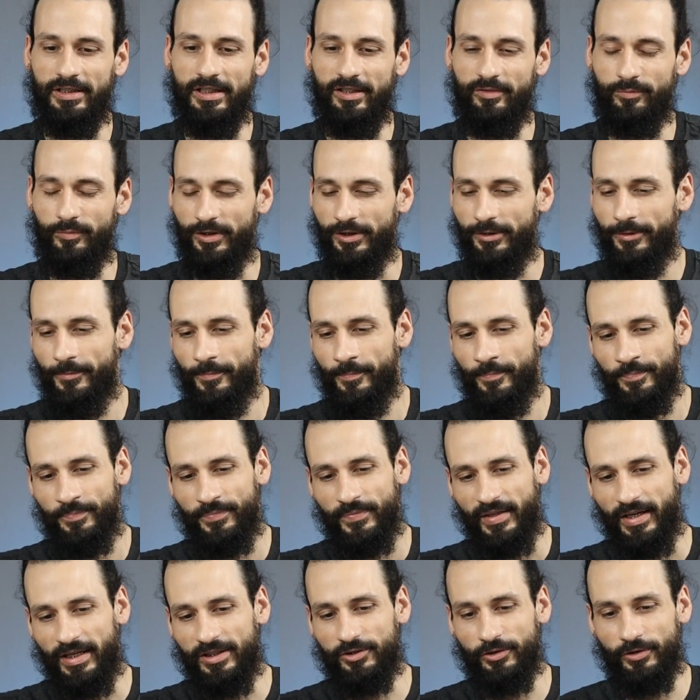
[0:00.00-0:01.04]
he gave me.
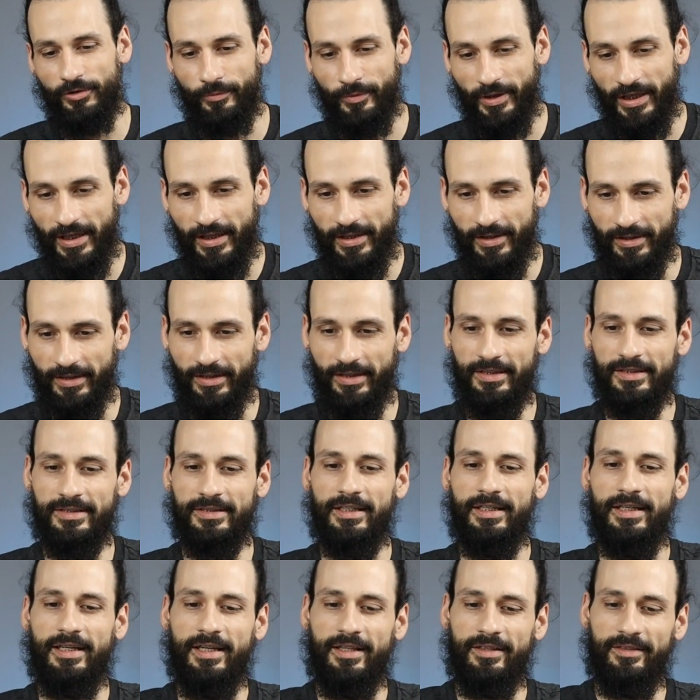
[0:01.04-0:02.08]
And so the reality is,
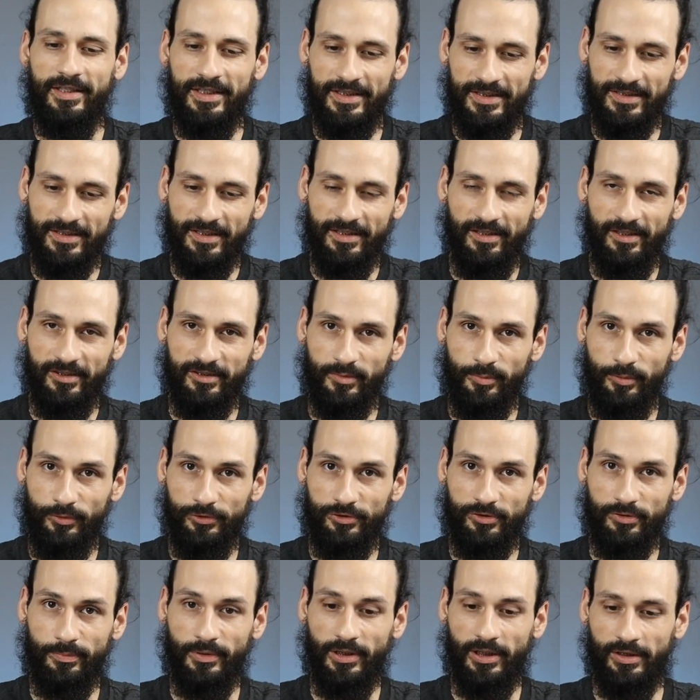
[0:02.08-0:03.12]
this is a collector
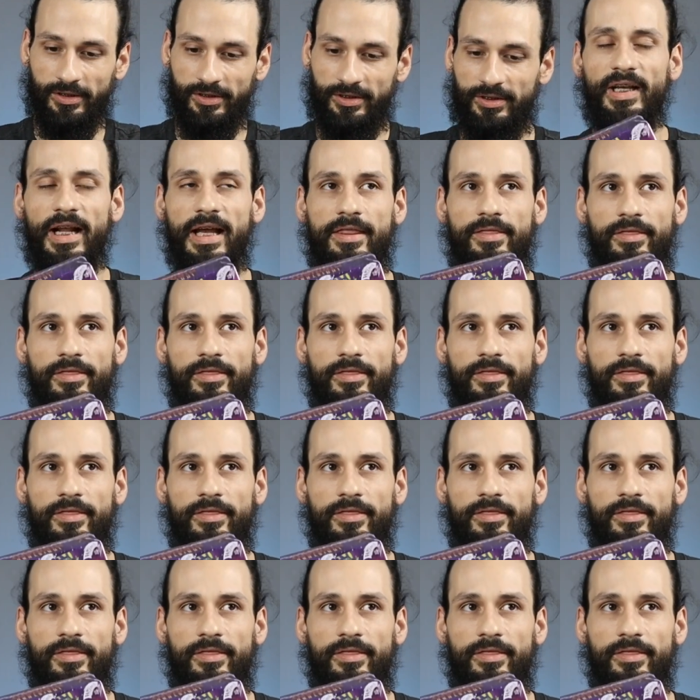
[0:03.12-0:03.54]
booster box.